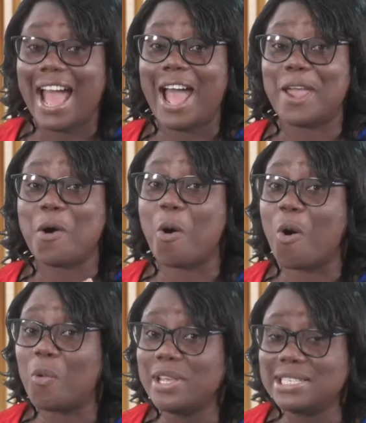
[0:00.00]
I
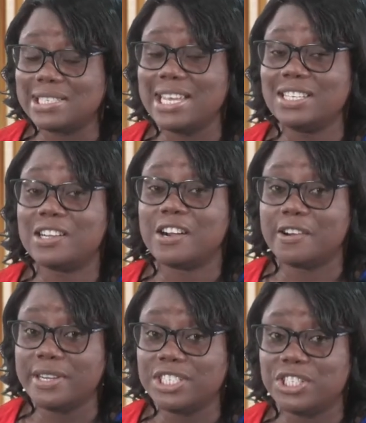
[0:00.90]
always
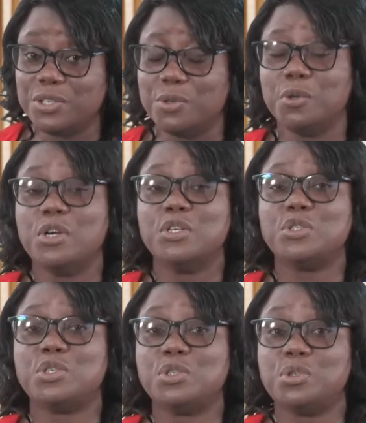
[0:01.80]
encourage you
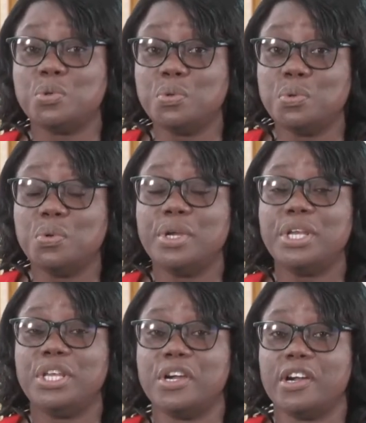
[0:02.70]
to do
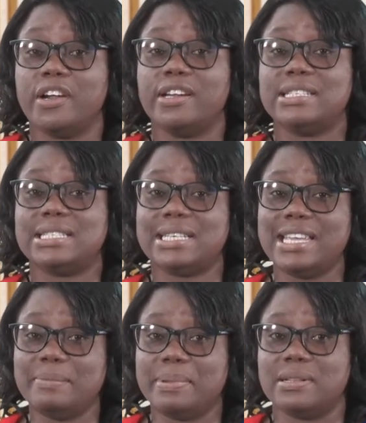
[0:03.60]
your
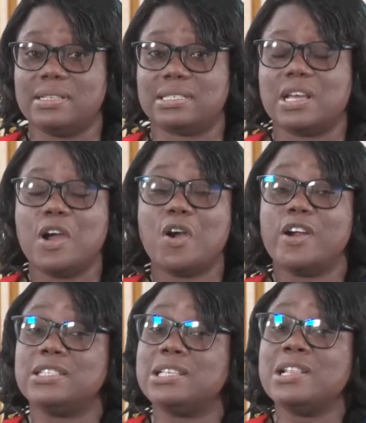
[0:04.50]
tables
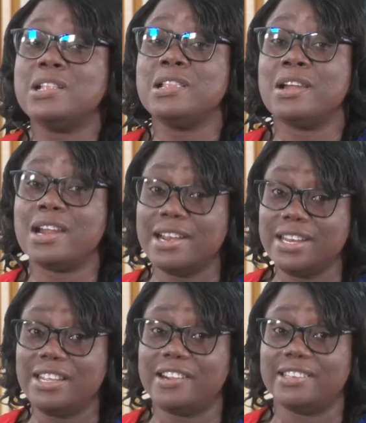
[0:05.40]
or to learn
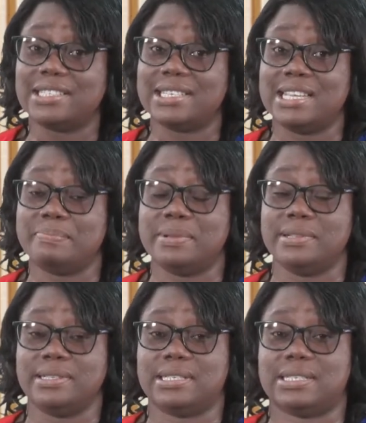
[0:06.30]
your
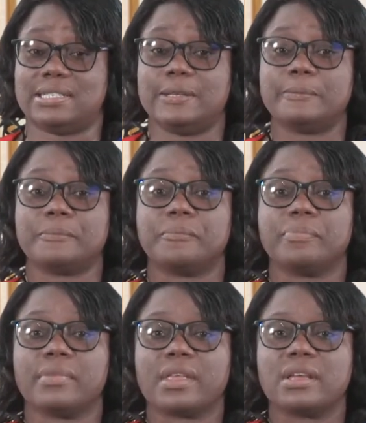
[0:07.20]
tables.
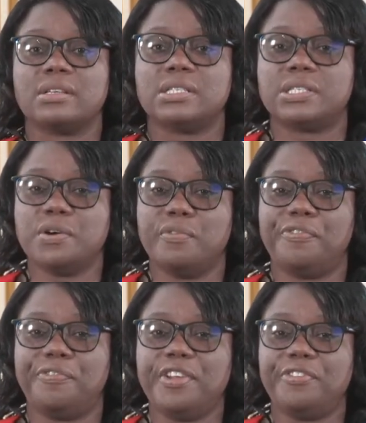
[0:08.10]
So
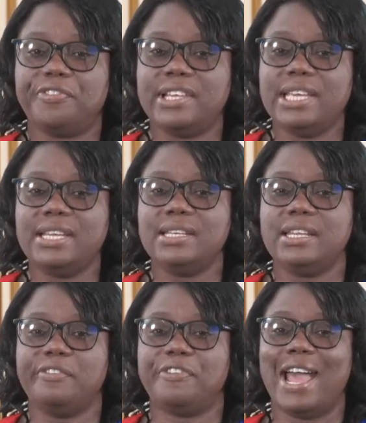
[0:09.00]
15
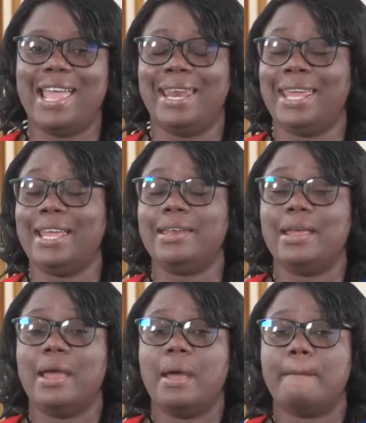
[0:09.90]
divided
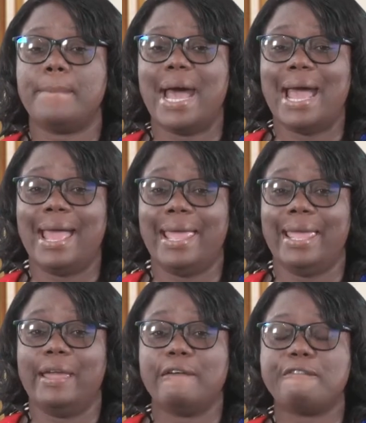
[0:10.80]

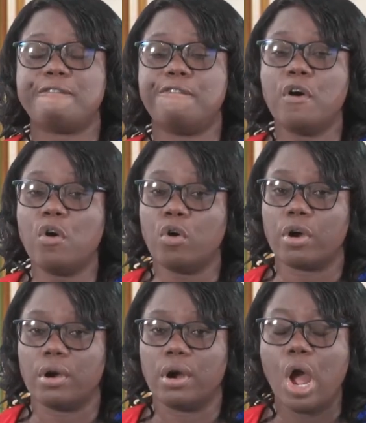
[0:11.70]
by 4.